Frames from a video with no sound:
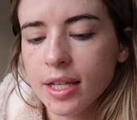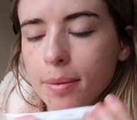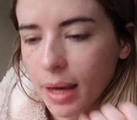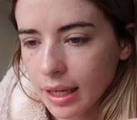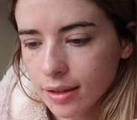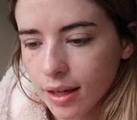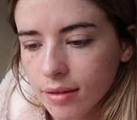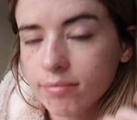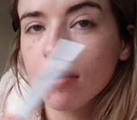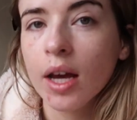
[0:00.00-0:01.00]
Is
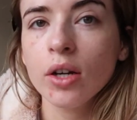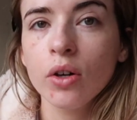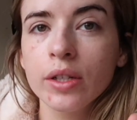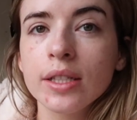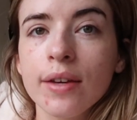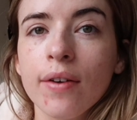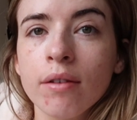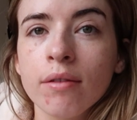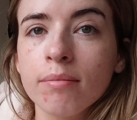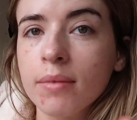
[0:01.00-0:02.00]
amazing. Like honestly,
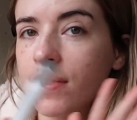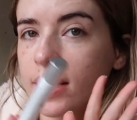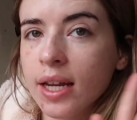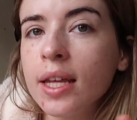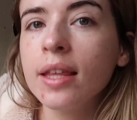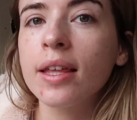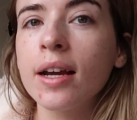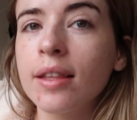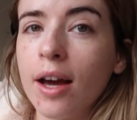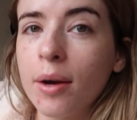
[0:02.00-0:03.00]
if there's
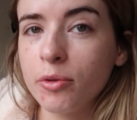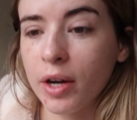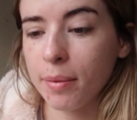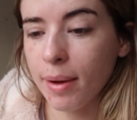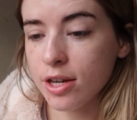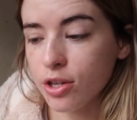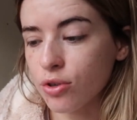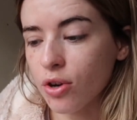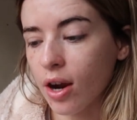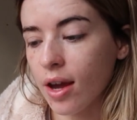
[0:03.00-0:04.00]
anything that I would recommend you
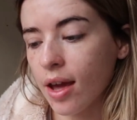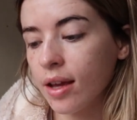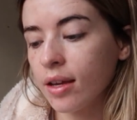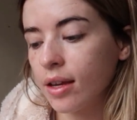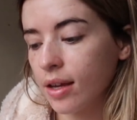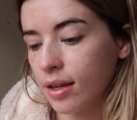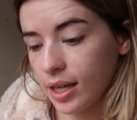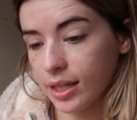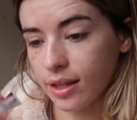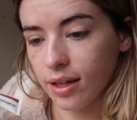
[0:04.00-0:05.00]
trying,
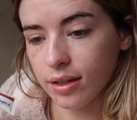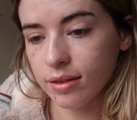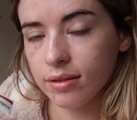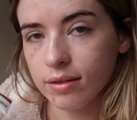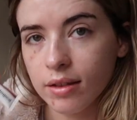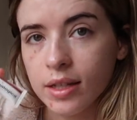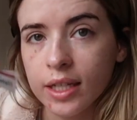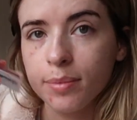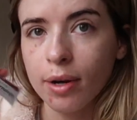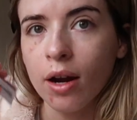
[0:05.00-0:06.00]
is this.
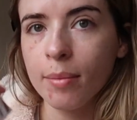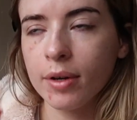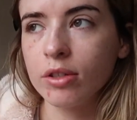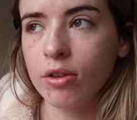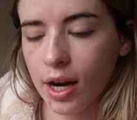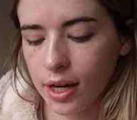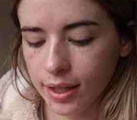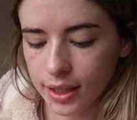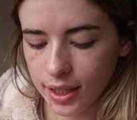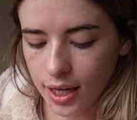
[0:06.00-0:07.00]
This primer is great.
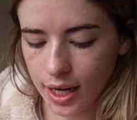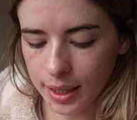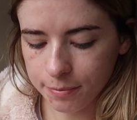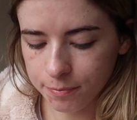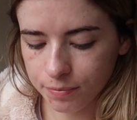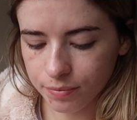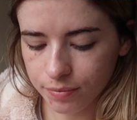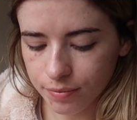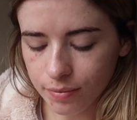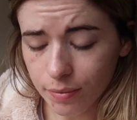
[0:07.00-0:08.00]

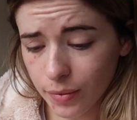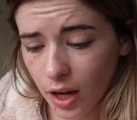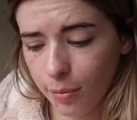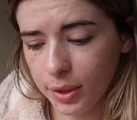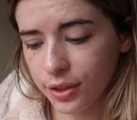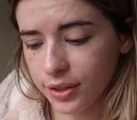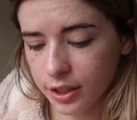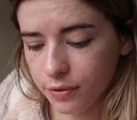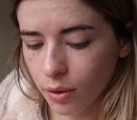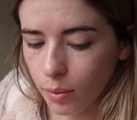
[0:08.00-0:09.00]
I've been using
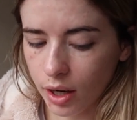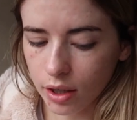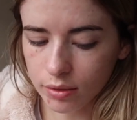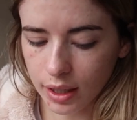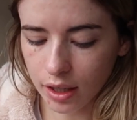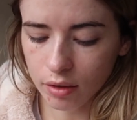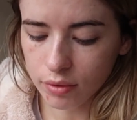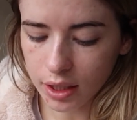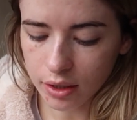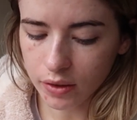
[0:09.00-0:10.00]
this for a while and I
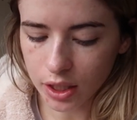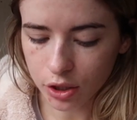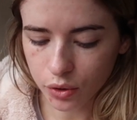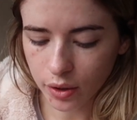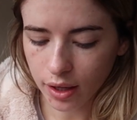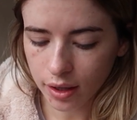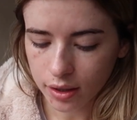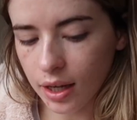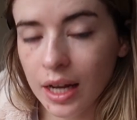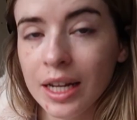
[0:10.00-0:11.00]
really, really enjoy it.
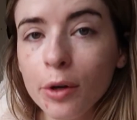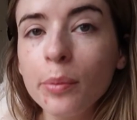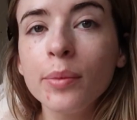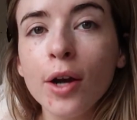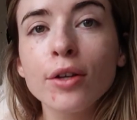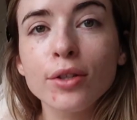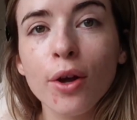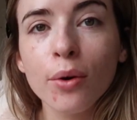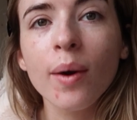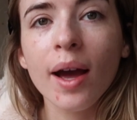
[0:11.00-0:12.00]
A little goes a
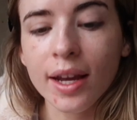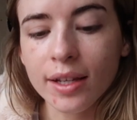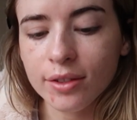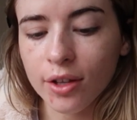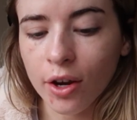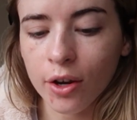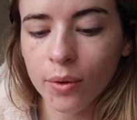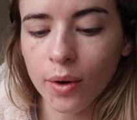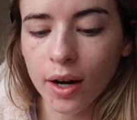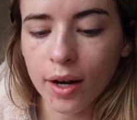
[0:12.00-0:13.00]
long way,
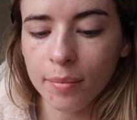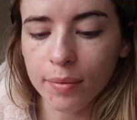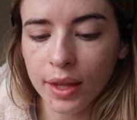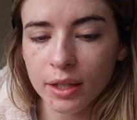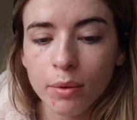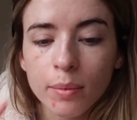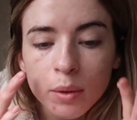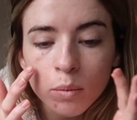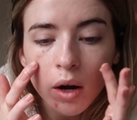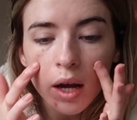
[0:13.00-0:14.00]
so that's
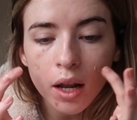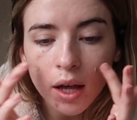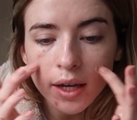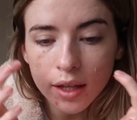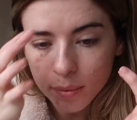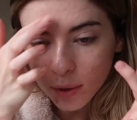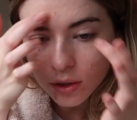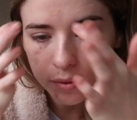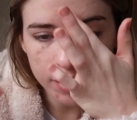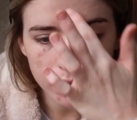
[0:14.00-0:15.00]
probably why I like it the
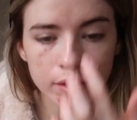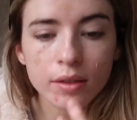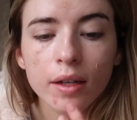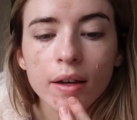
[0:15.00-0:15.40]
most, because